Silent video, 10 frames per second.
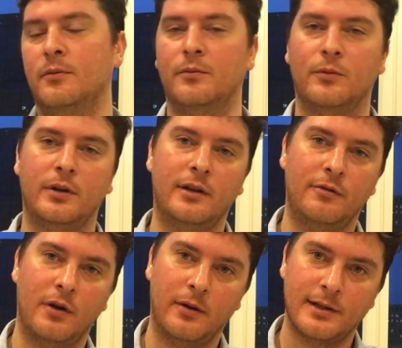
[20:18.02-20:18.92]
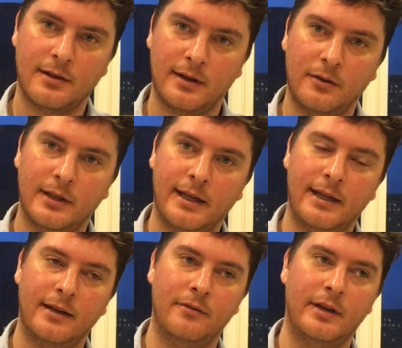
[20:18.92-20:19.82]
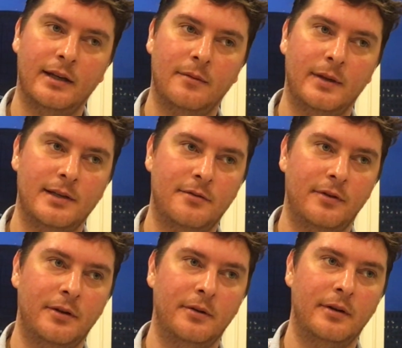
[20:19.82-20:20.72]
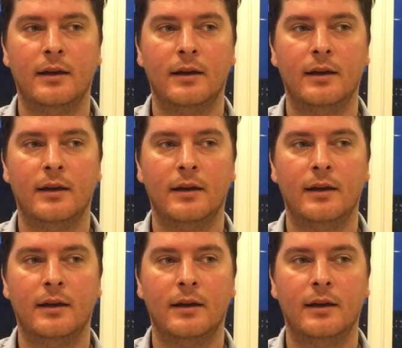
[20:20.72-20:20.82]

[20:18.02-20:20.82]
really focus on only eating Vietnamese food.